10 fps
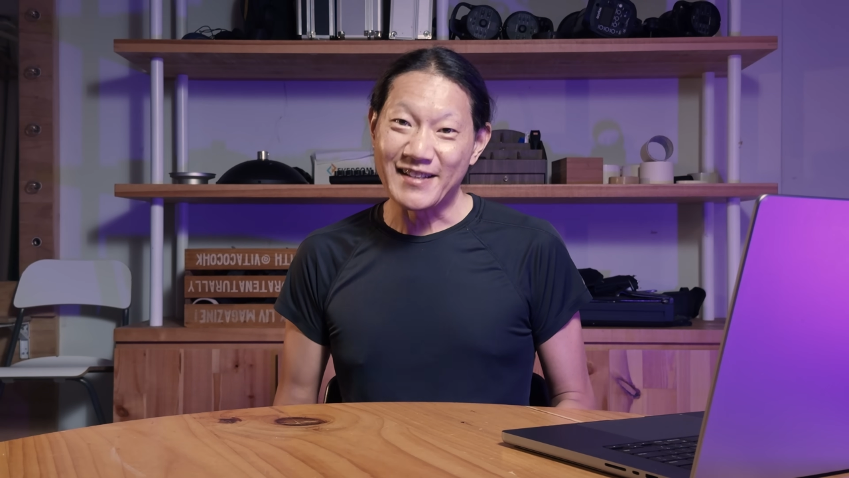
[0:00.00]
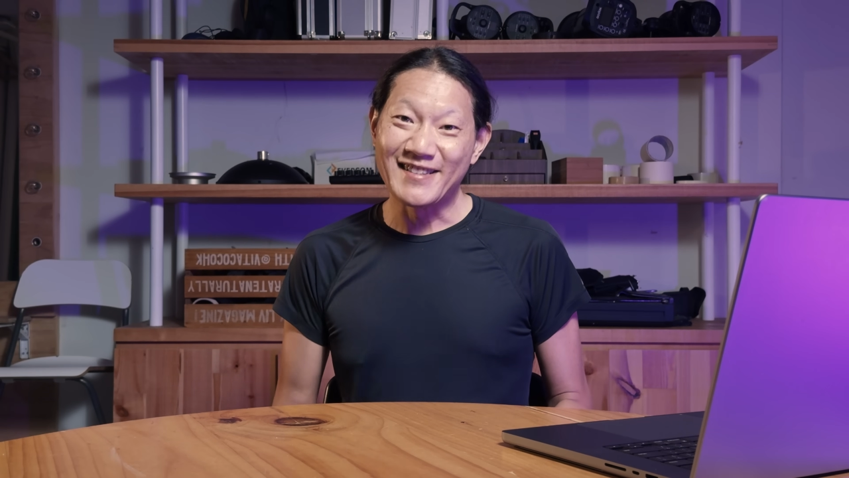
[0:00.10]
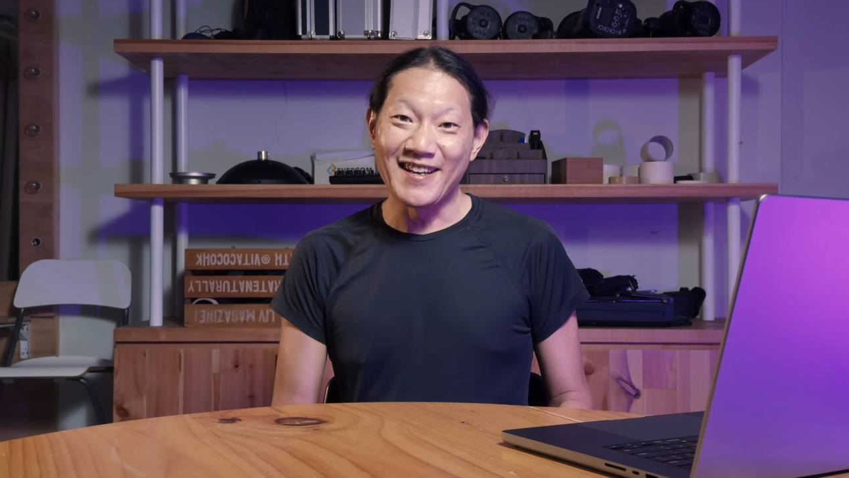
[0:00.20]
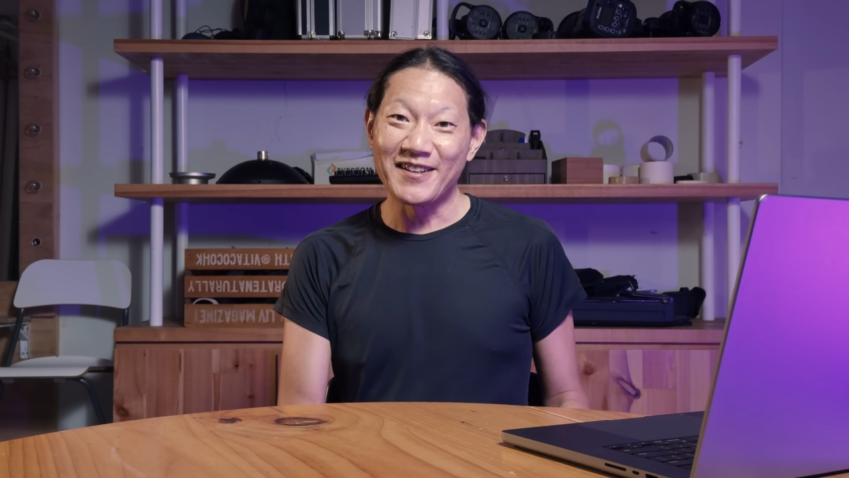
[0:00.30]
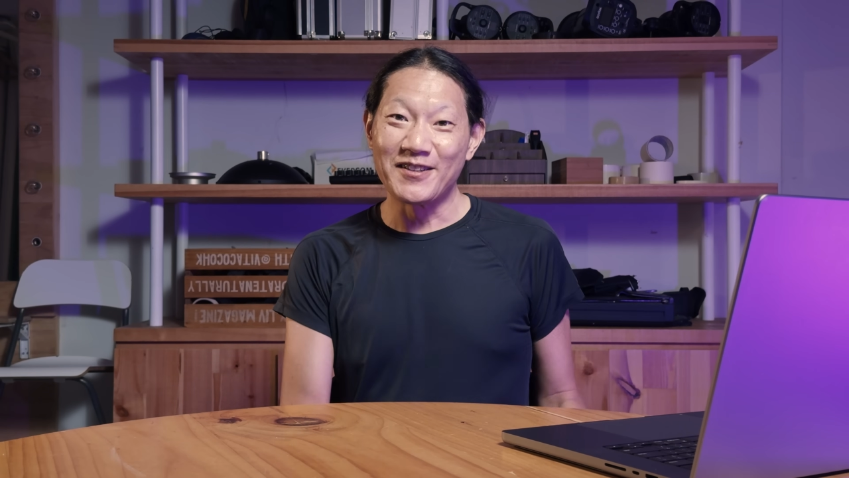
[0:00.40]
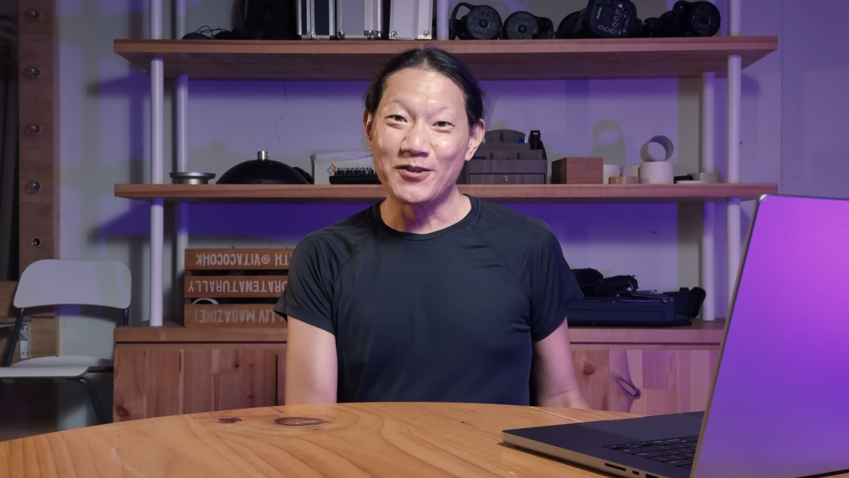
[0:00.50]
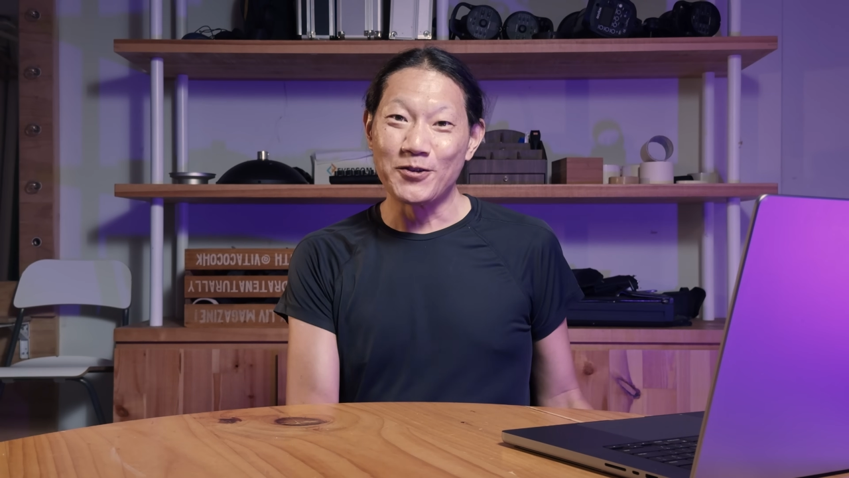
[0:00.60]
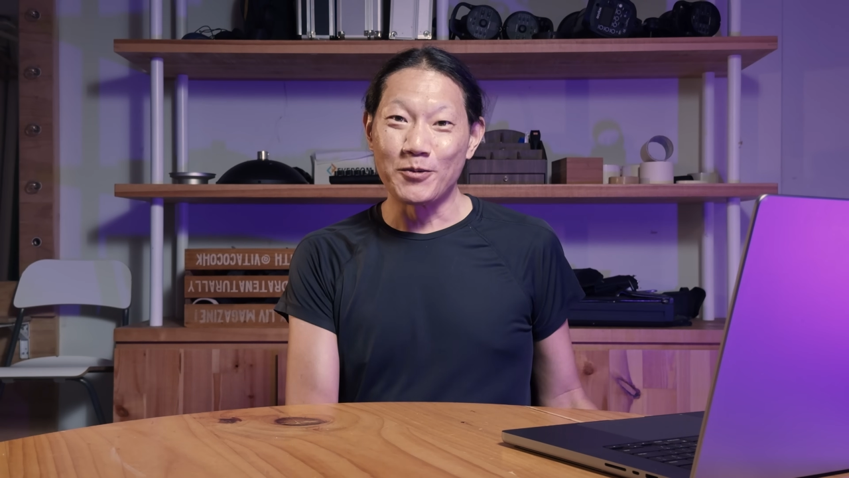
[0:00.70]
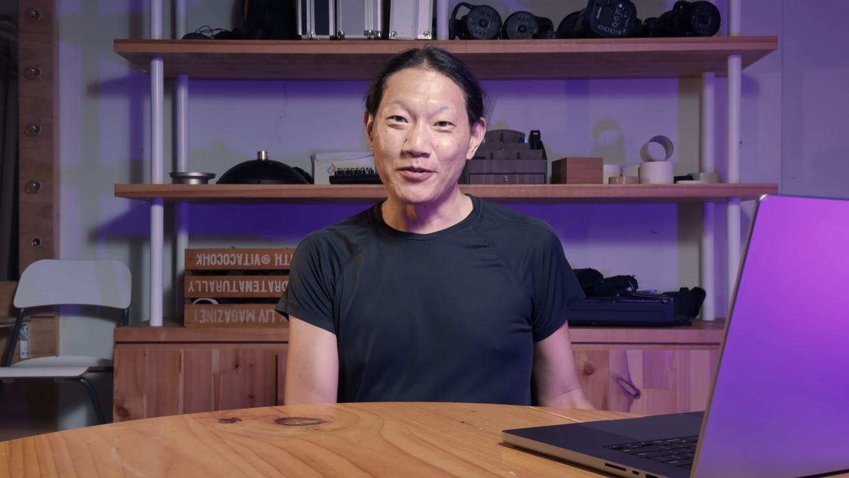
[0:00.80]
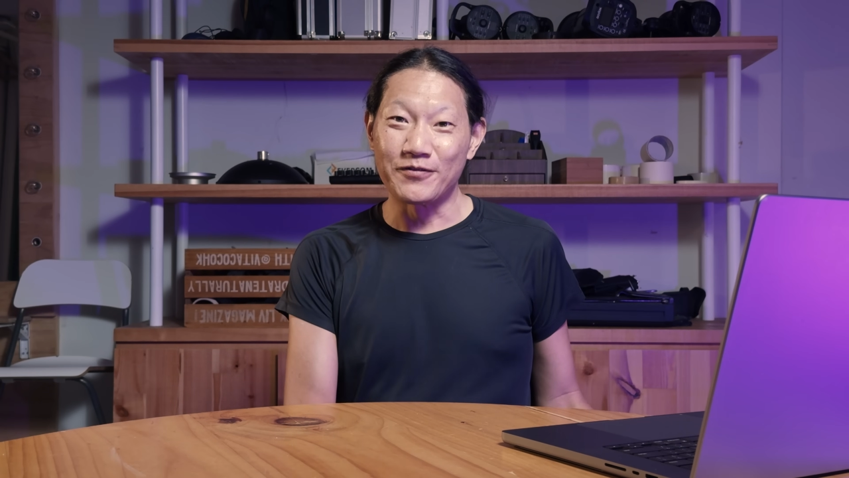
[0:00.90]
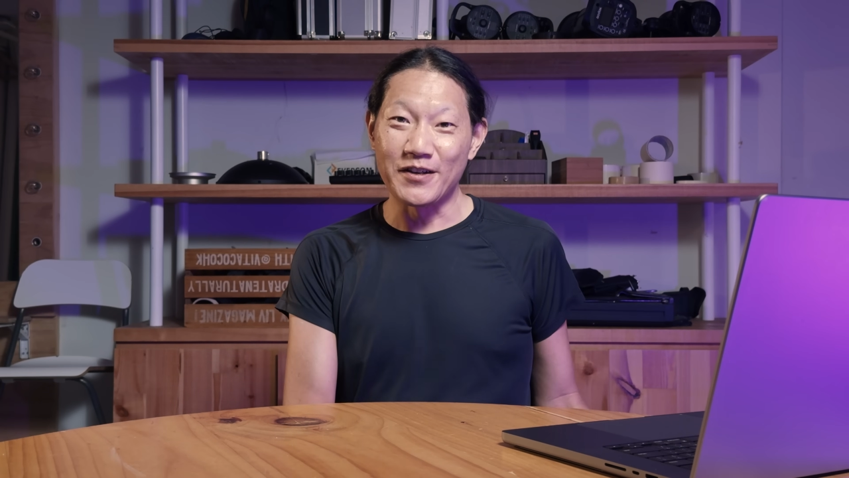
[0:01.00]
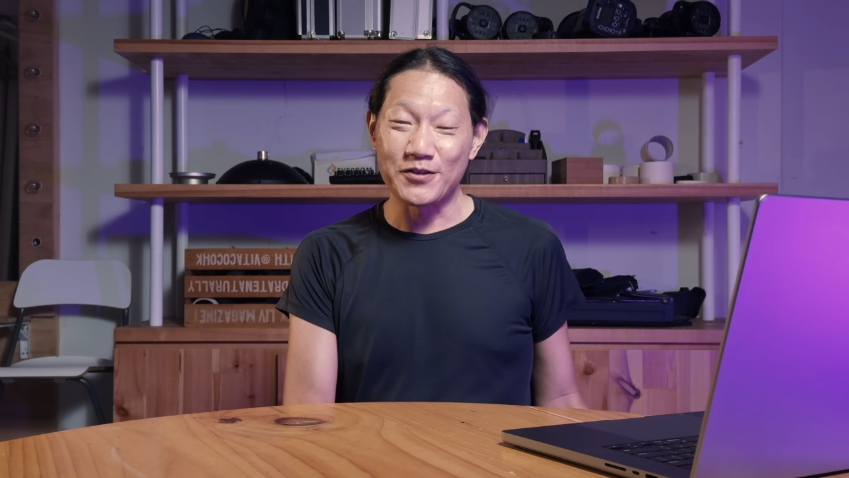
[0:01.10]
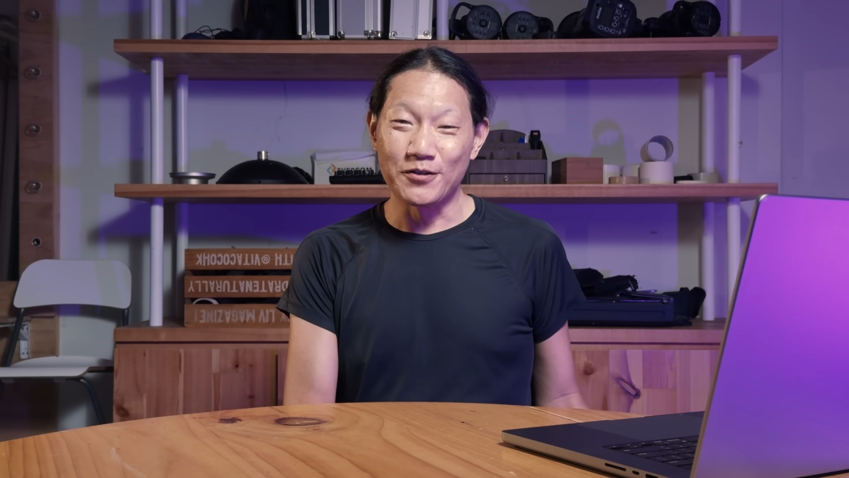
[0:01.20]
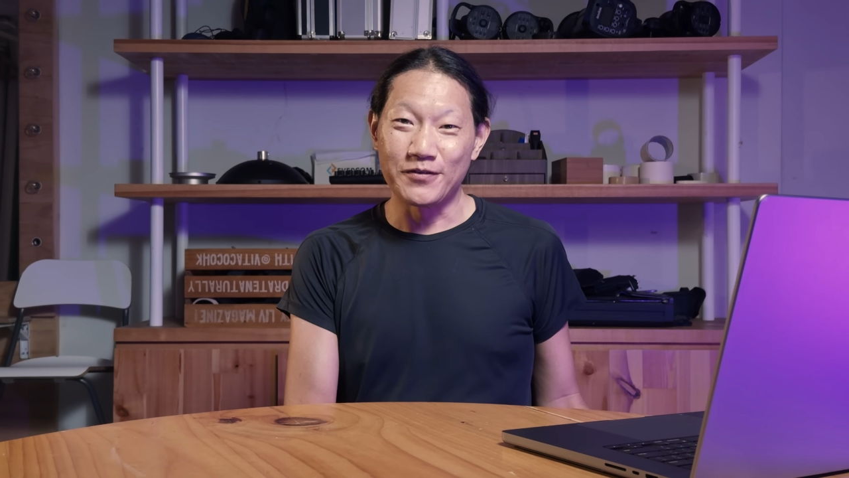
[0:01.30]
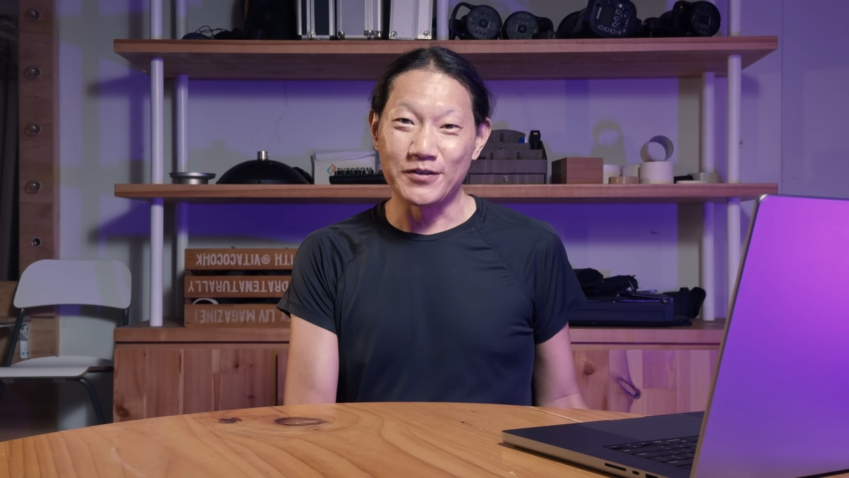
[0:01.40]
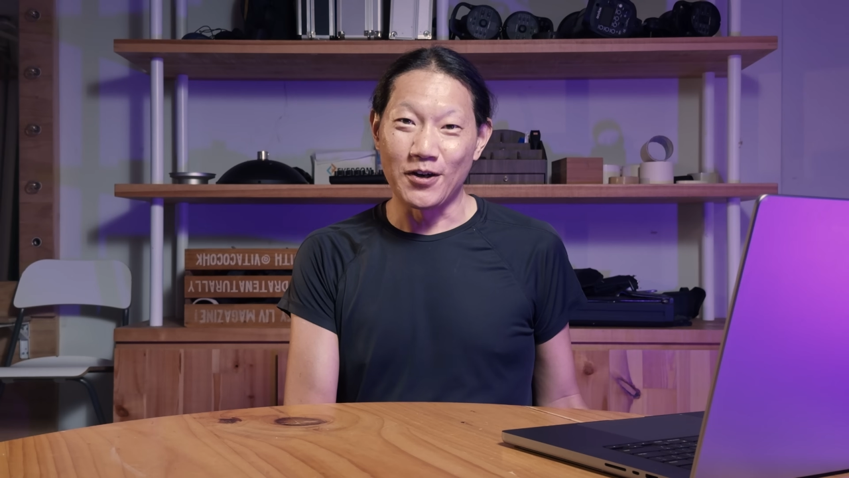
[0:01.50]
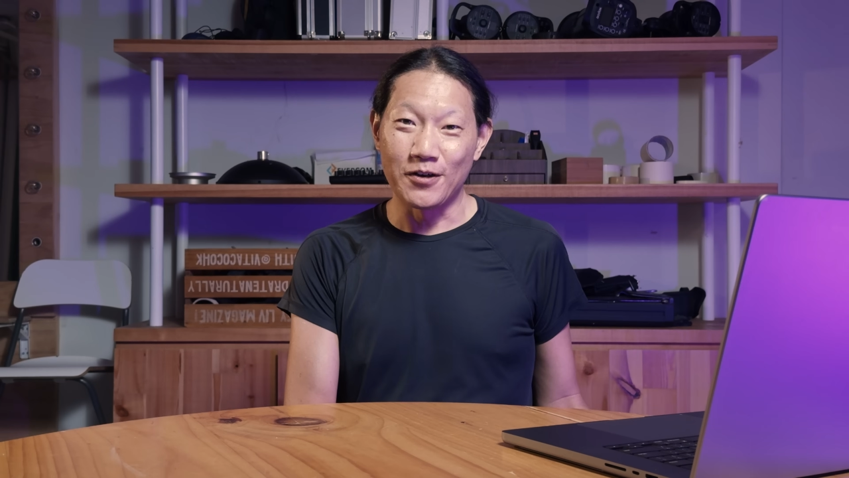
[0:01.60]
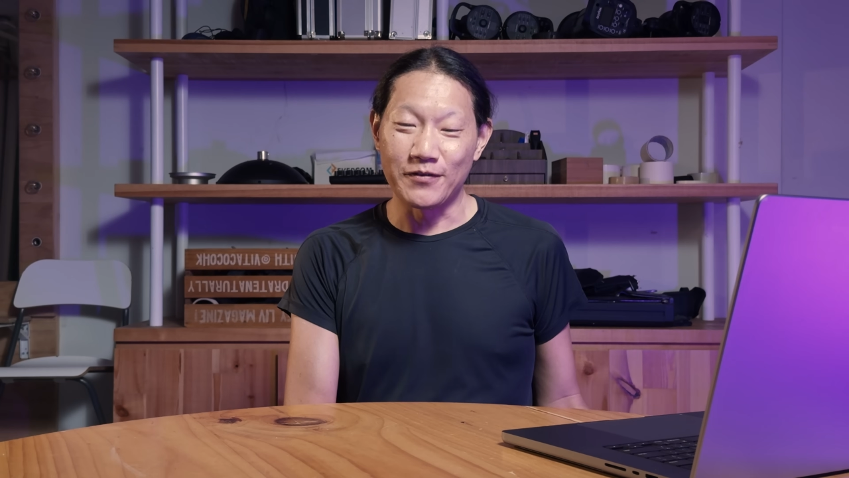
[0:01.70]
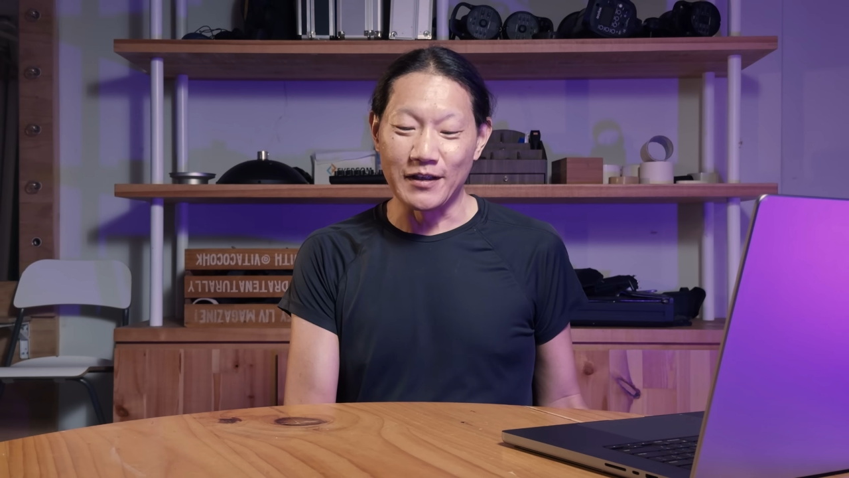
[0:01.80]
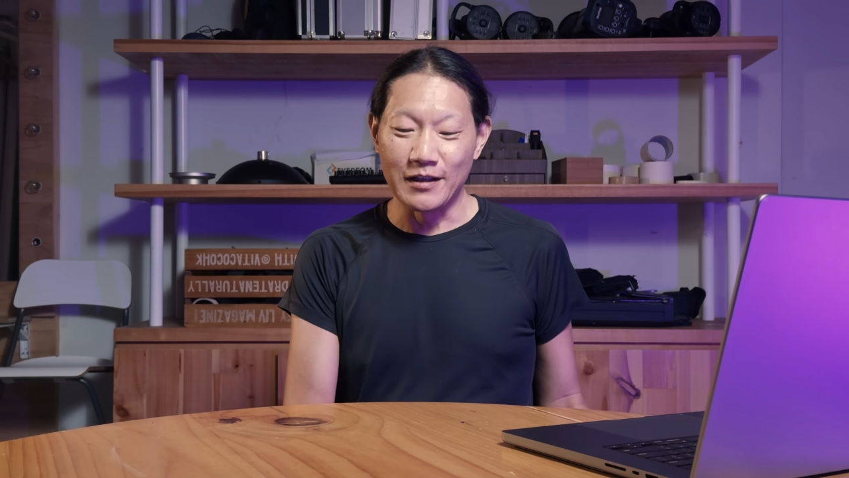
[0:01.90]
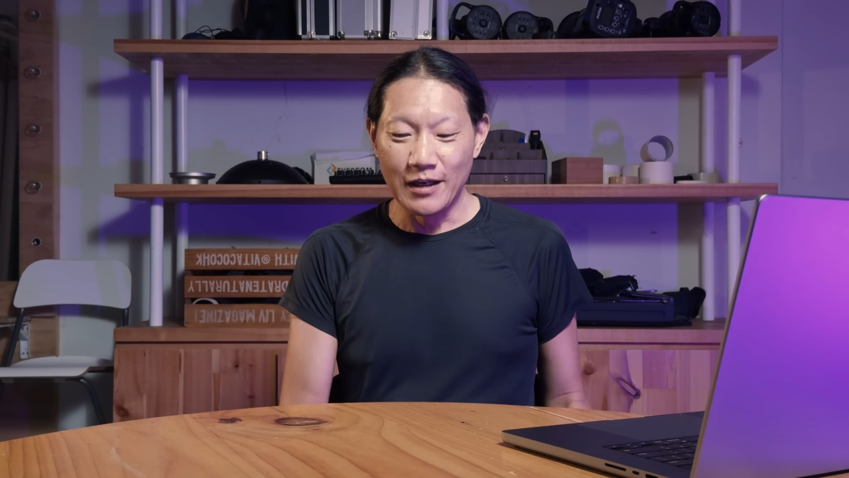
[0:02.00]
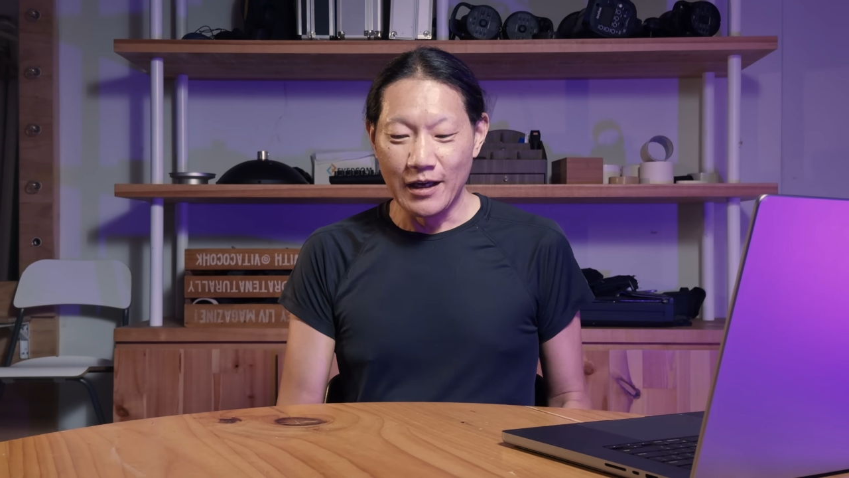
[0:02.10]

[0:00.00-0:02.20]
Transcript: has nothing to do with professional photography.